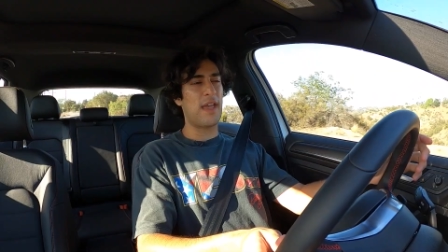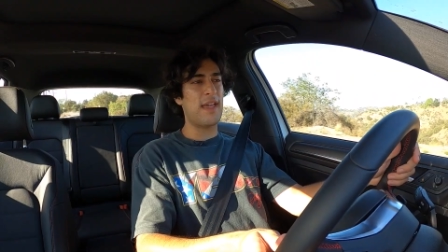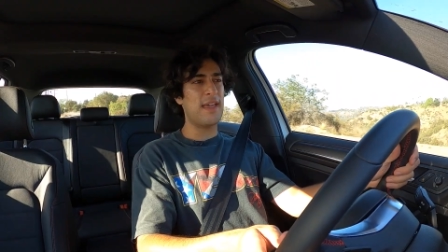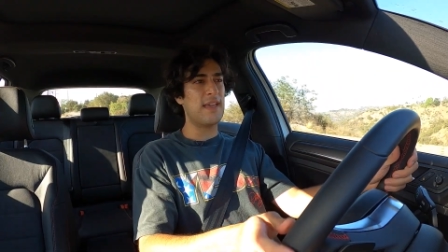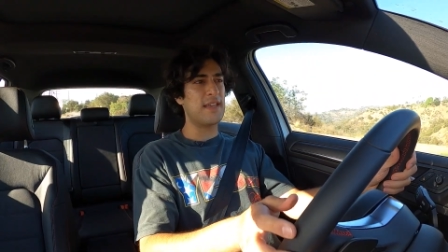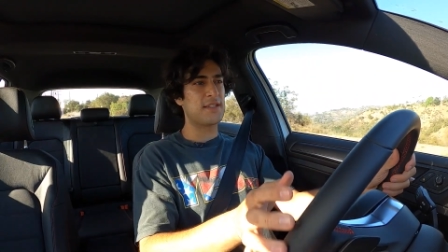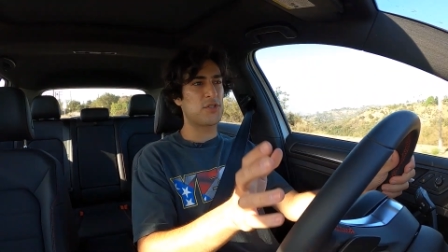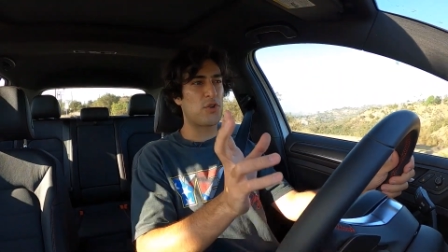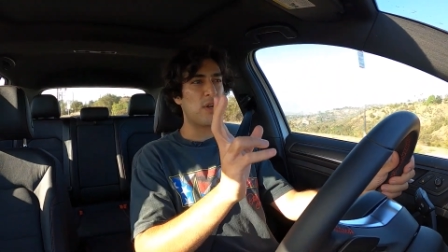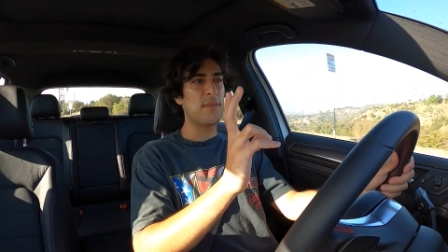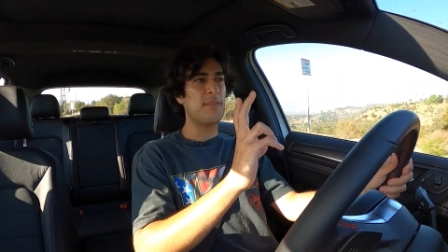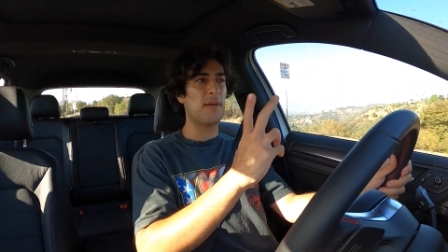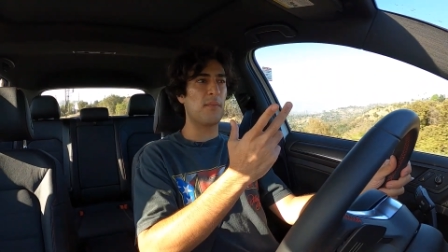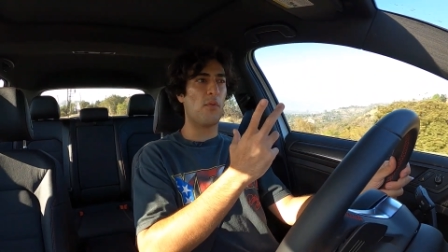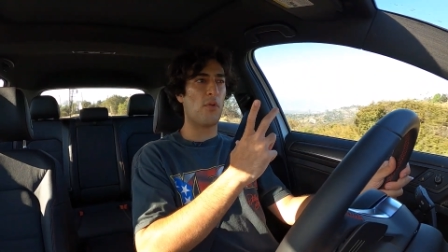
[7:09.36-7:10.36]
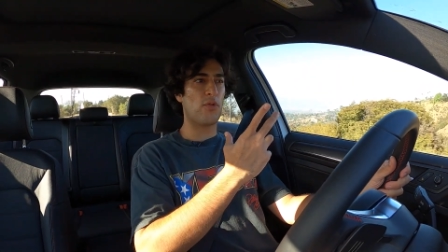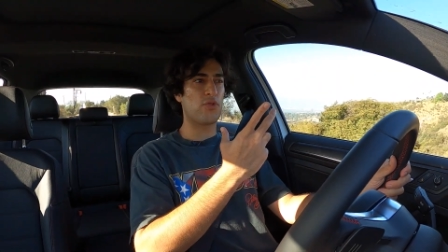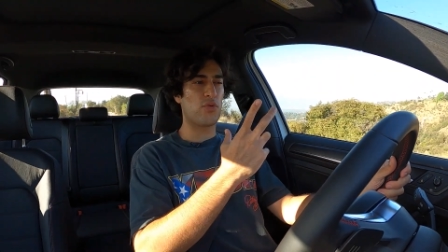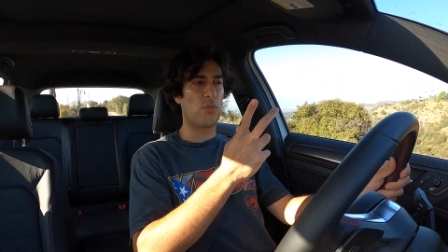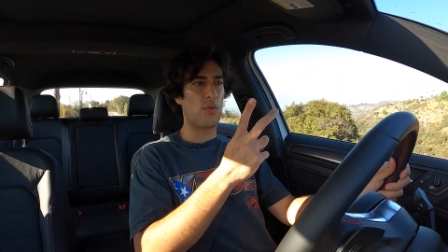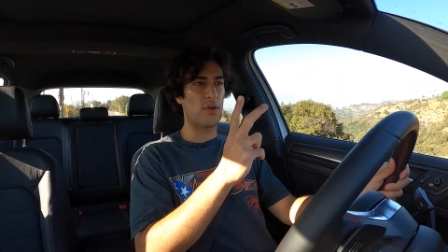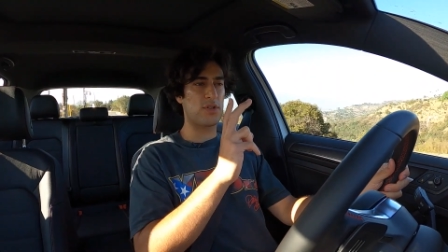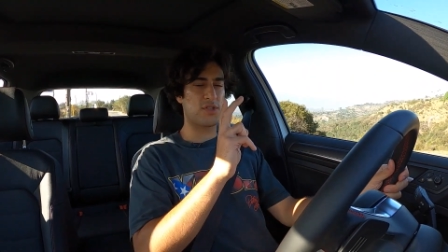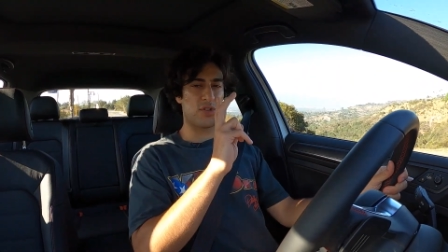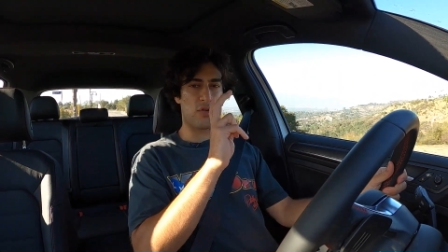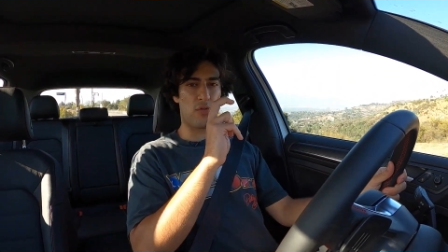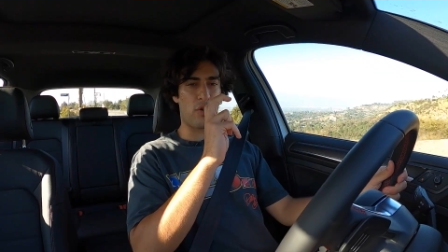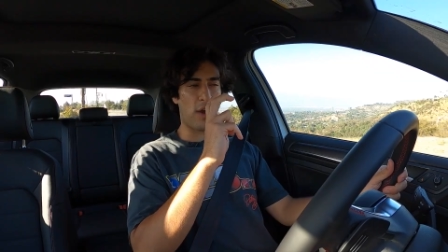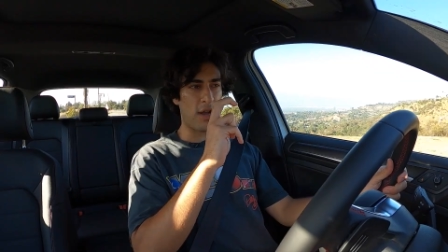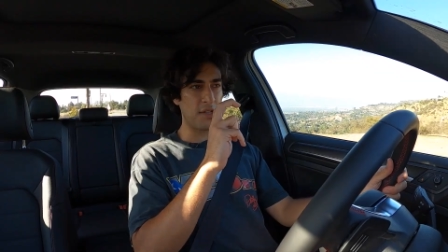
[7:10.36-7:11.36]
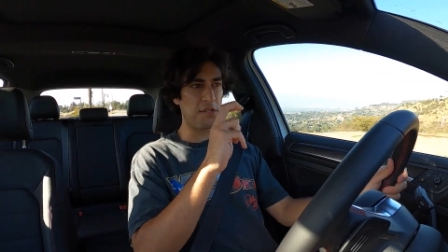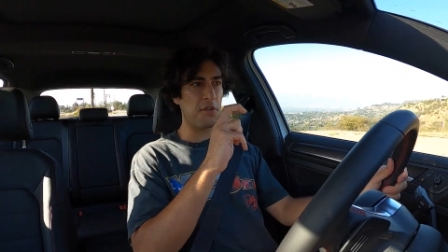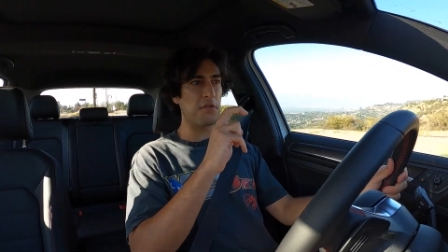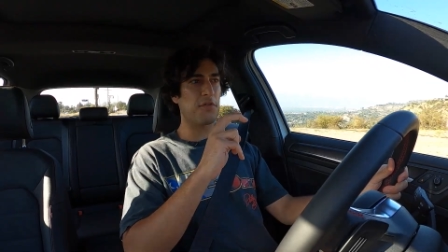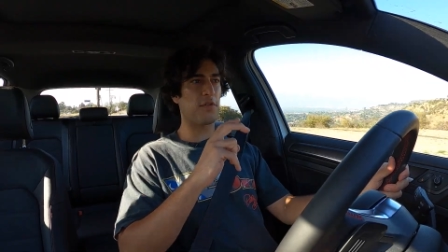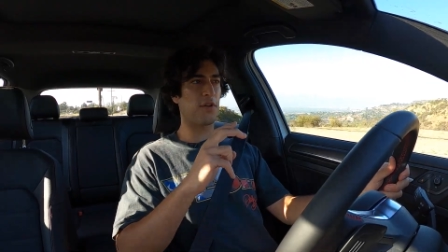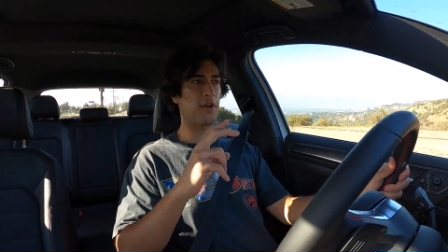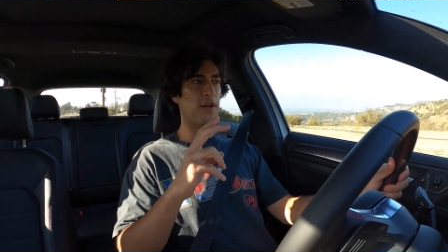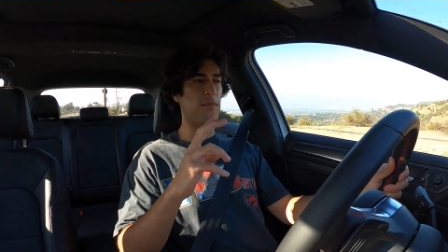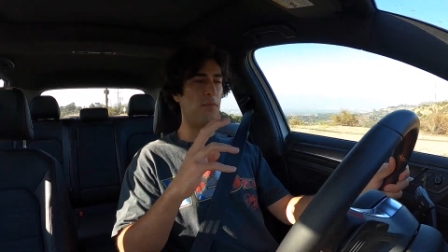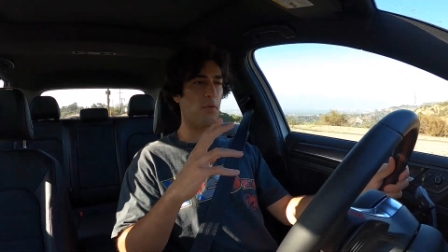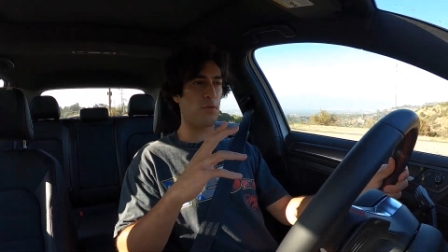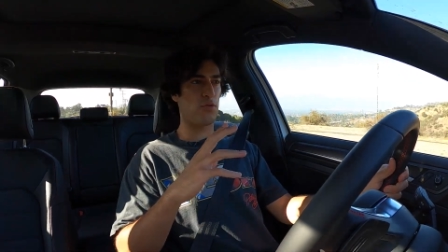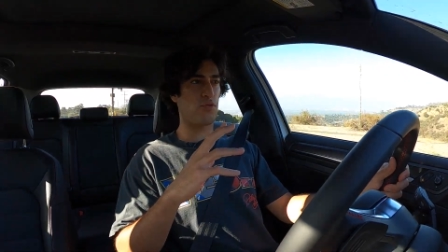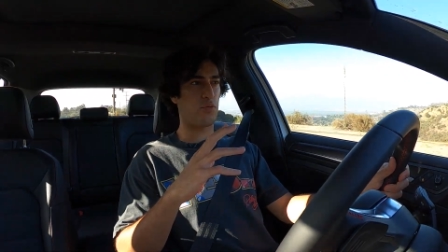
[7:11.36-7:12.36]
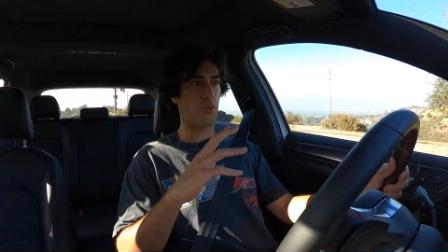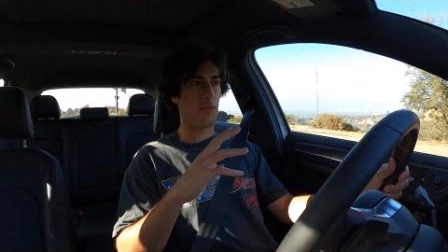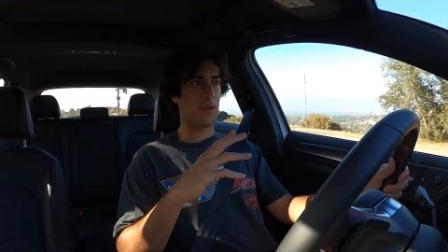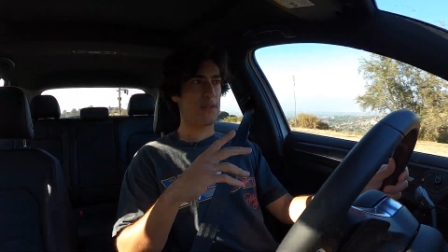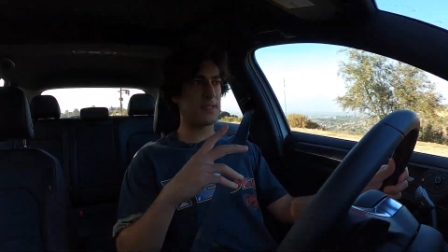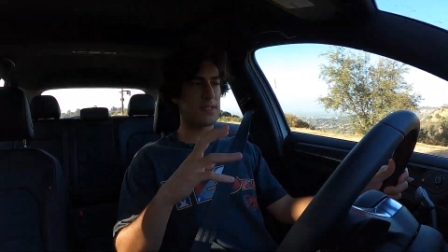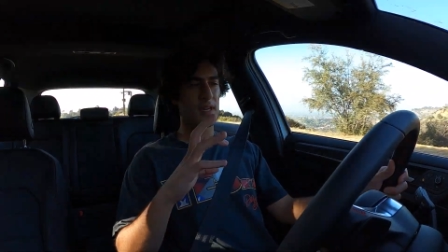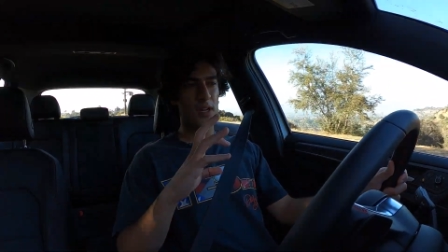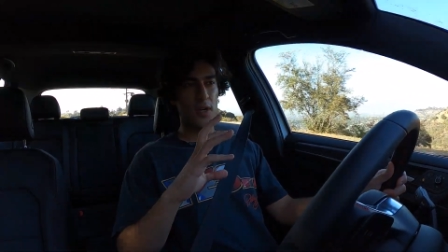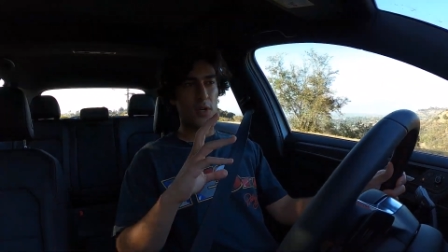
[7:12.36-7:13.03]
8 is creeping more towards crossover and more towards,